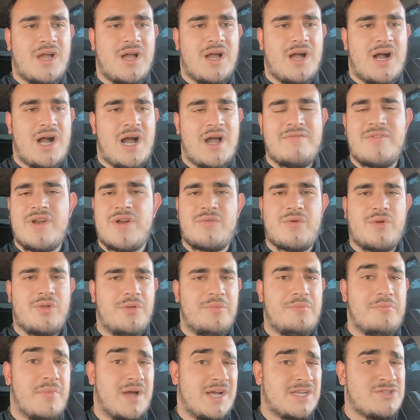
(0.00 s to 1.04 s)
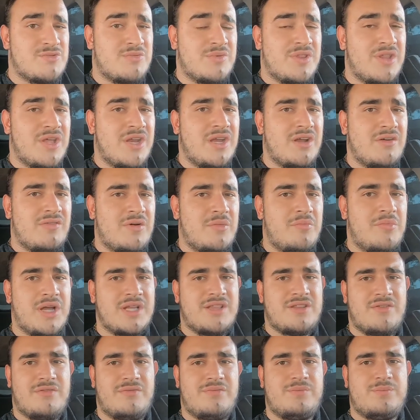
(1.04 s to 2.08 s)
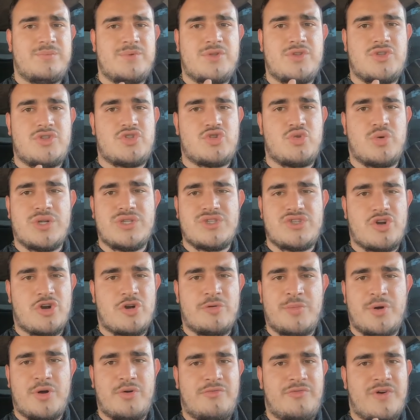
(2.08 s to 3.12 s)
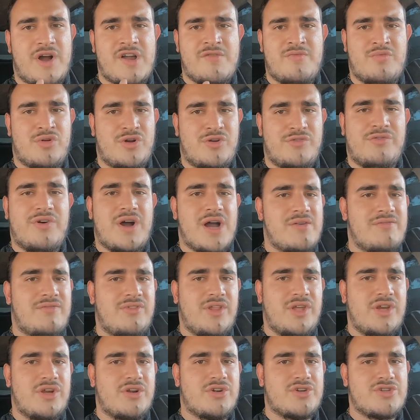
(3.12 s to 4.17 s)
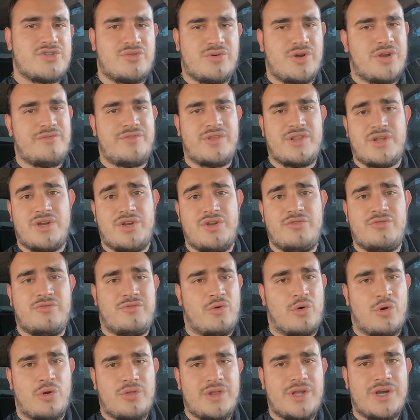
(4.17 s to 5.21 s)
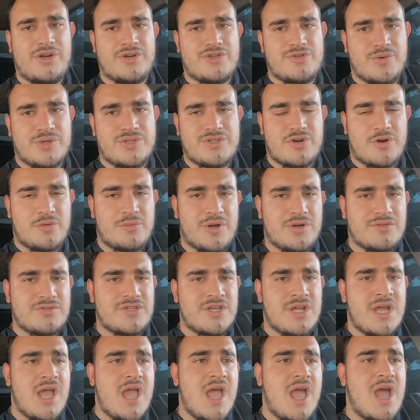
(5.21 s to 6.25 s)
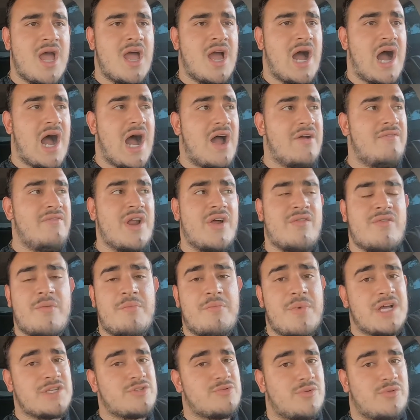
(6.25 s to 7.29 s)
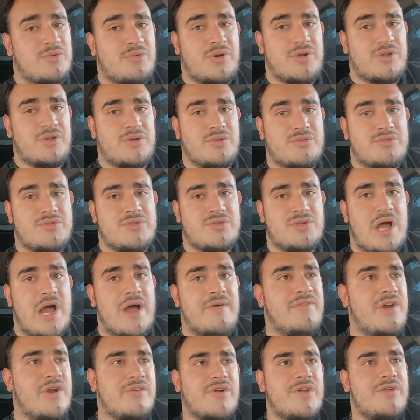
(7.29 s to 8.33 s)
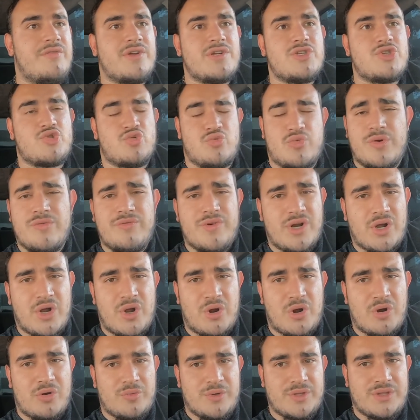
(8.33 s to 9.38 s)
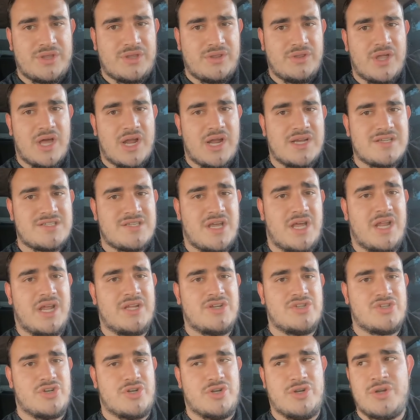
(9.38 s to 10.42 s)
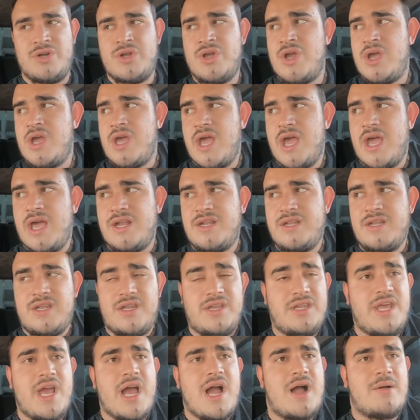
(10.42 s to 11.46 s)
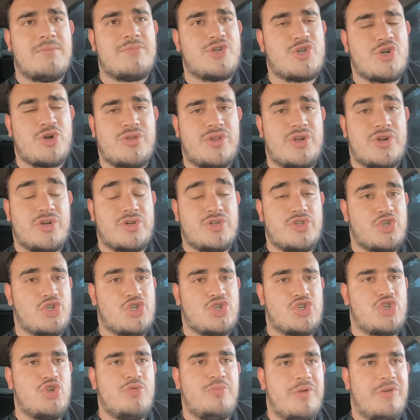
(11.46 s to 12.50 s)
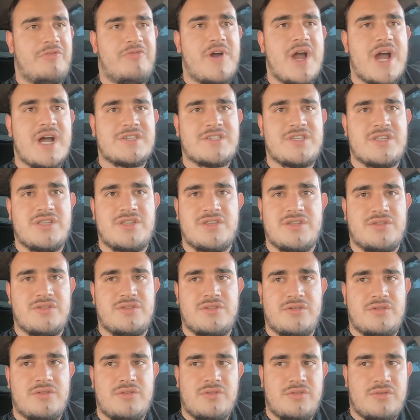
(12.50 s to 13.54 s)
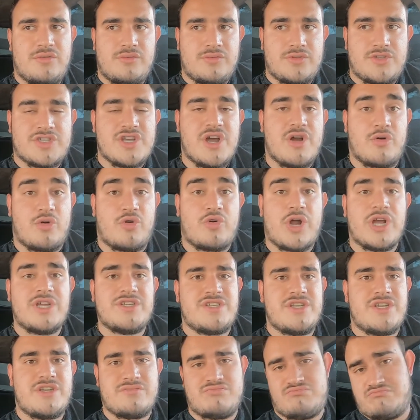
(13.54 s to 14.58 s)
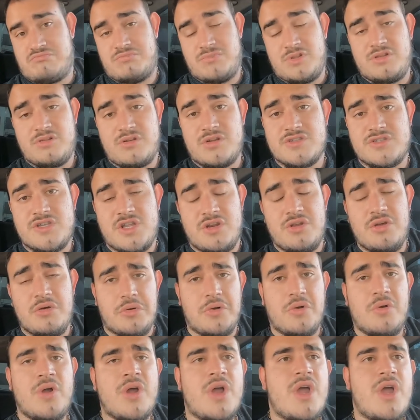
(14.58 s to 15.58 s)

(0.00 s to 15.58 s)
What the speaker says: I've never really messed with any of them, like the twin turbo 5.5 liters or even the new 4-liter twin turbos. I've never messed with one of those. I've never even driven a car that has that engine. And yeah, I'm sure they're stupid fast and sound crazy because they do.